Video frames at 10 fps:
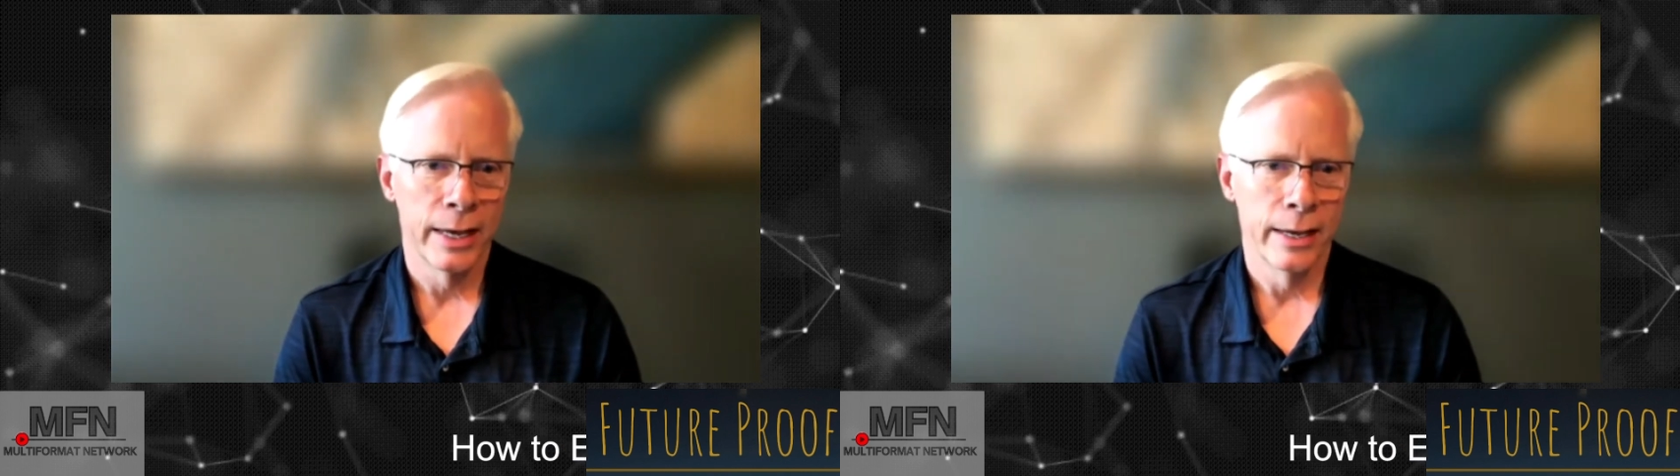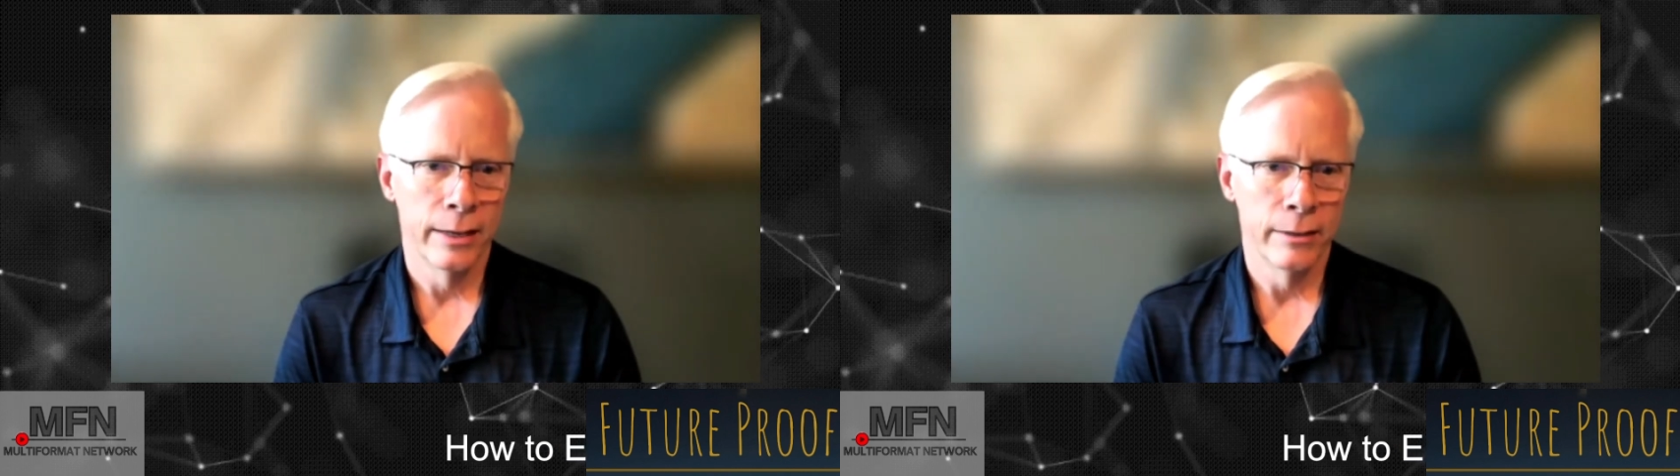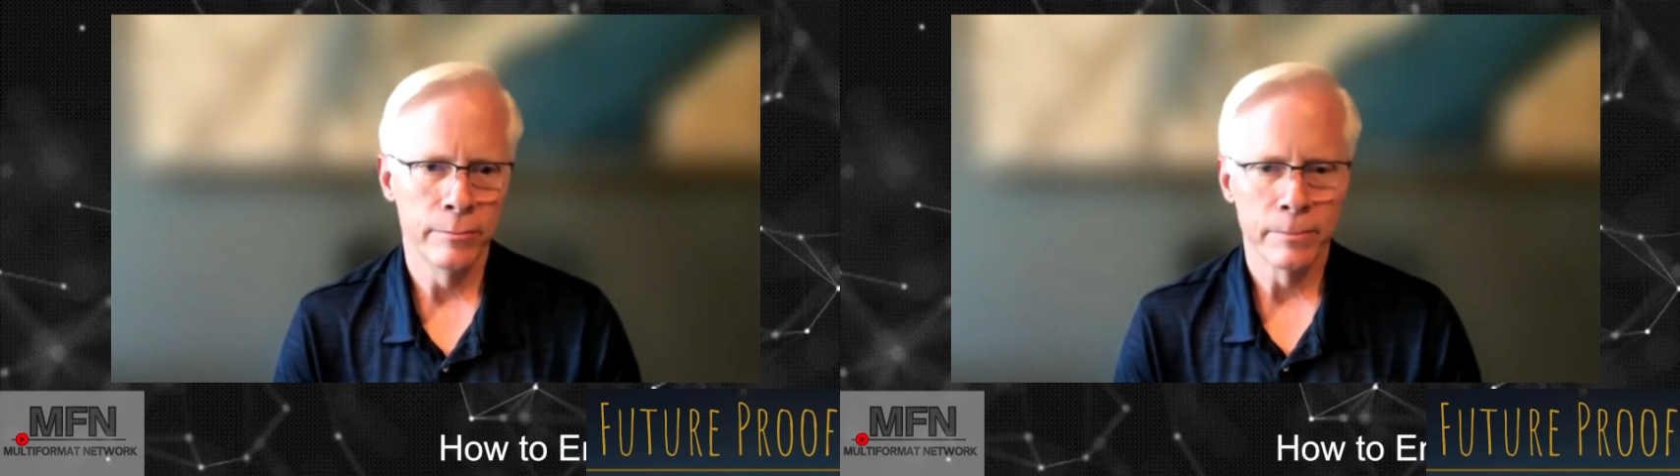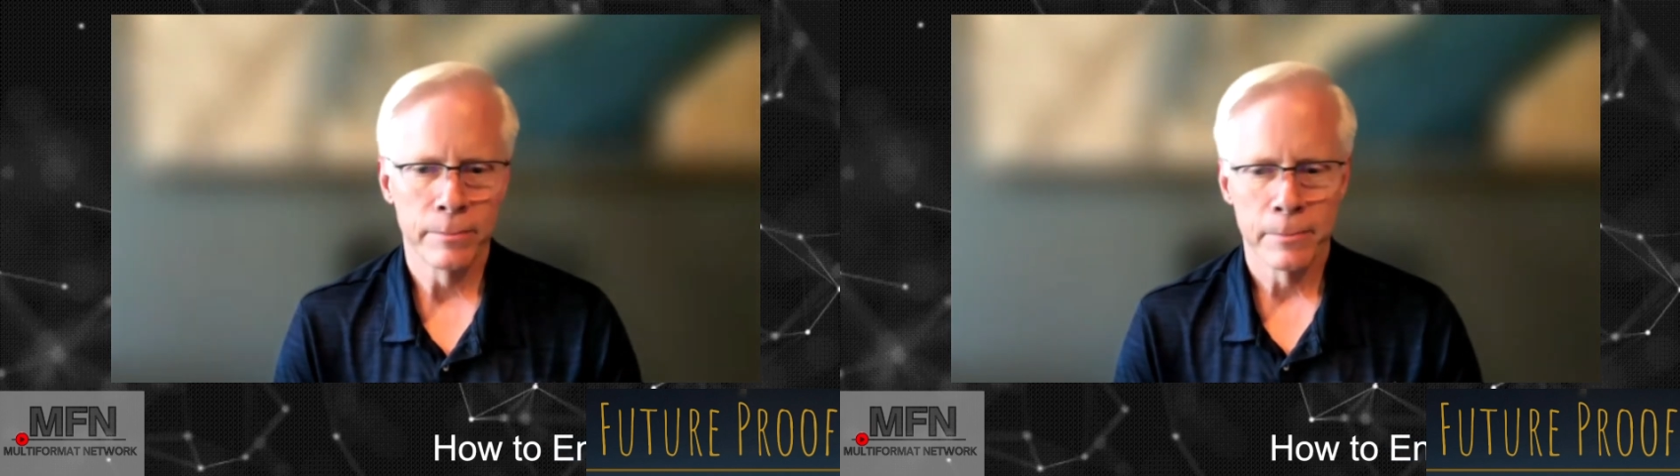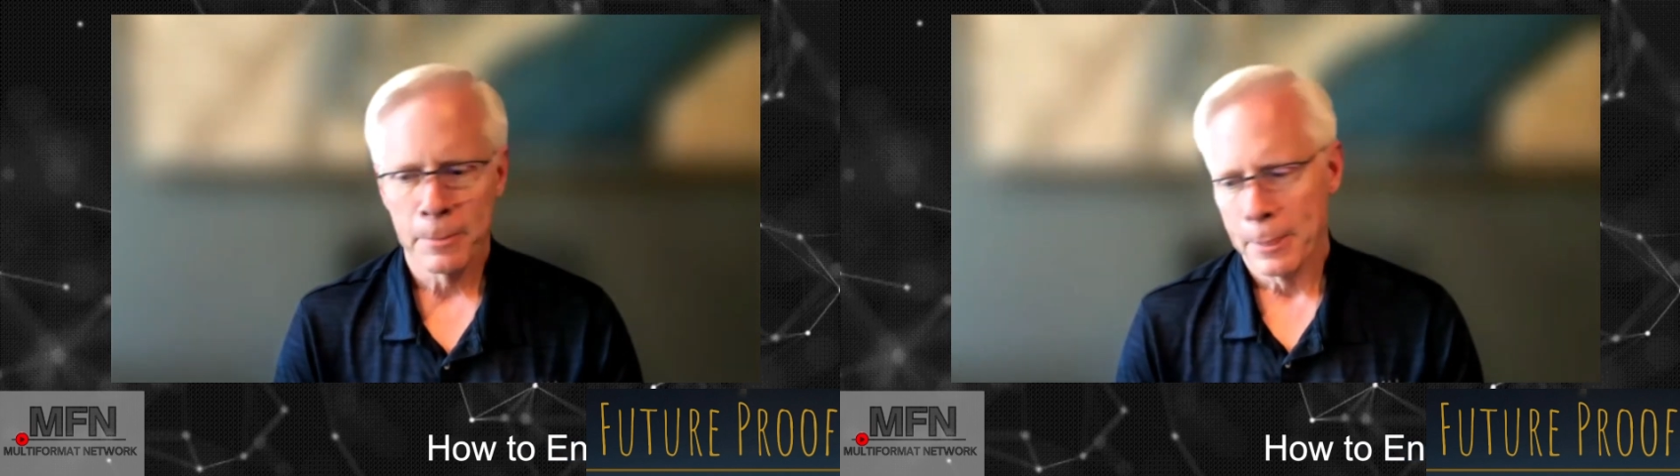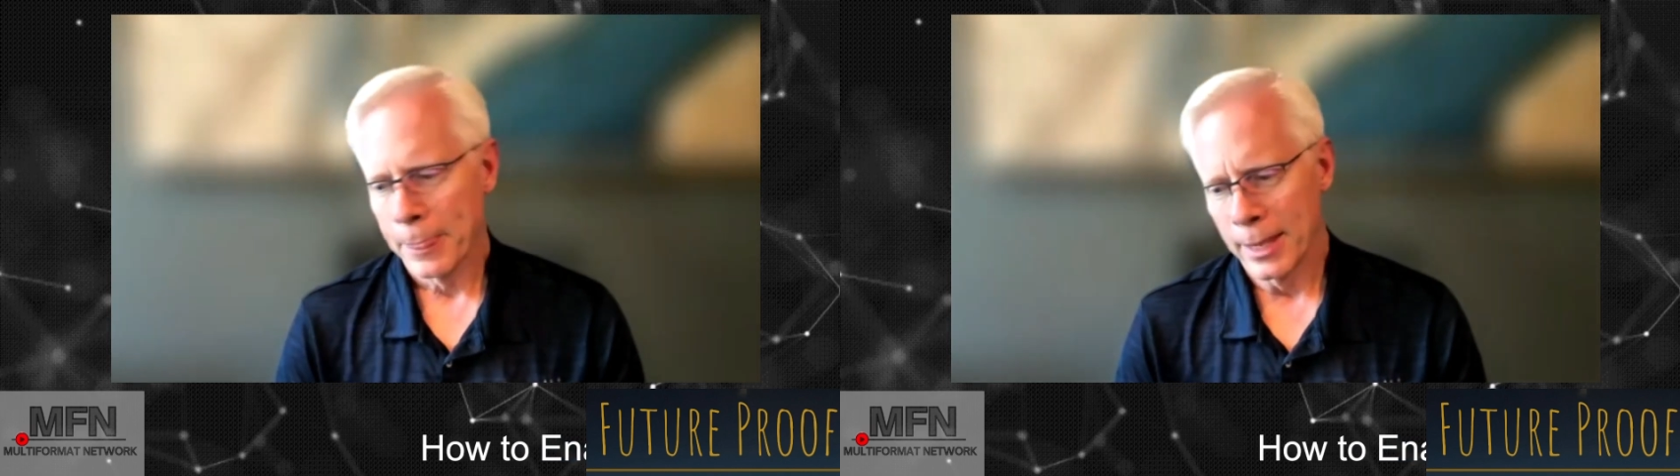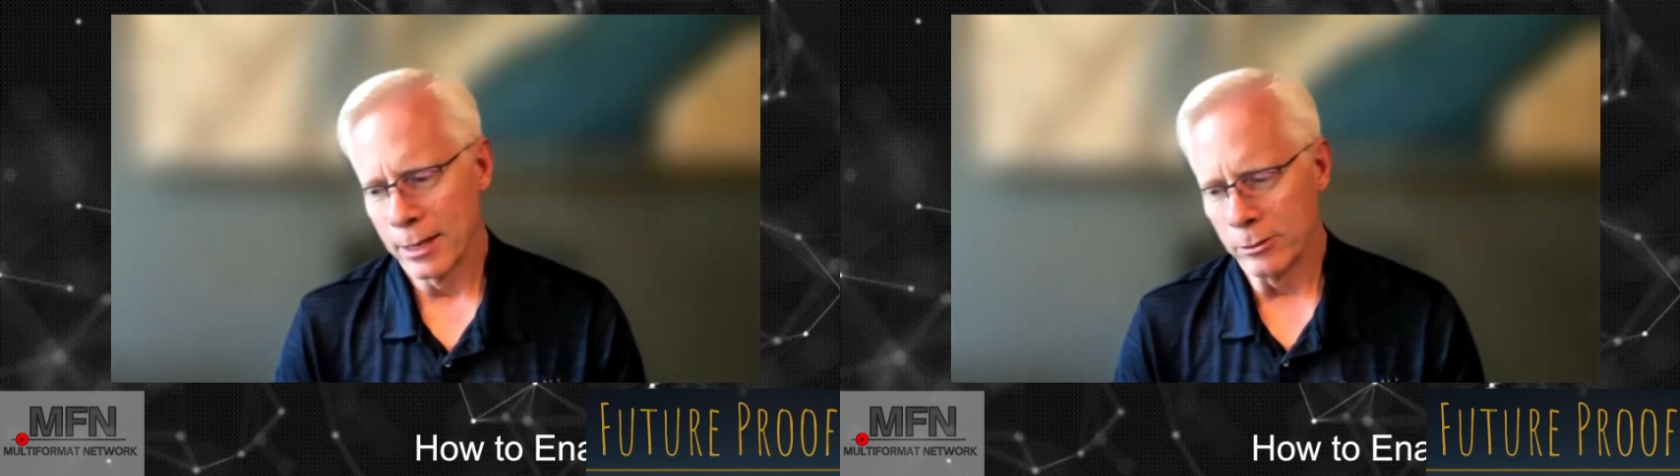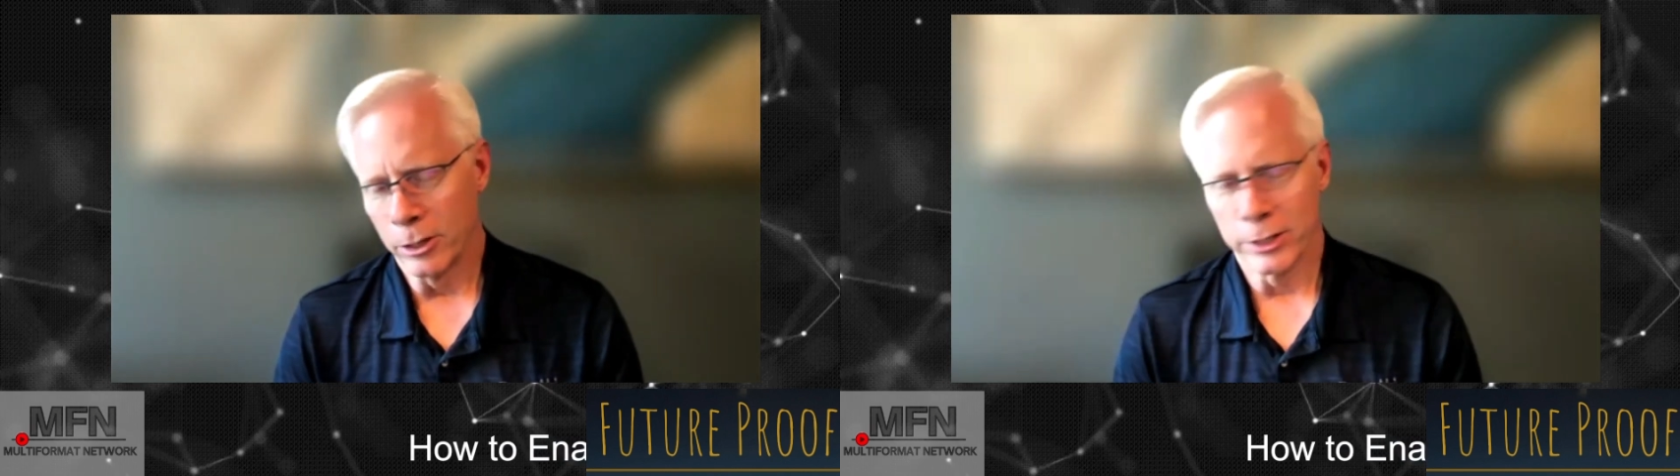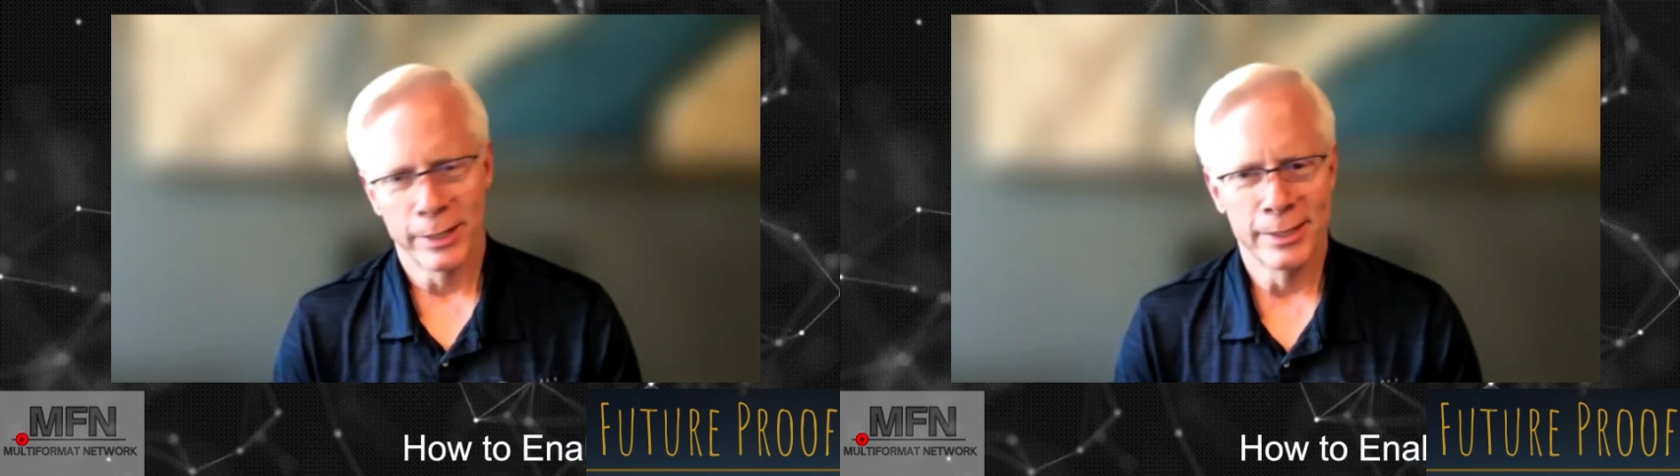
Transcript: And you know, look,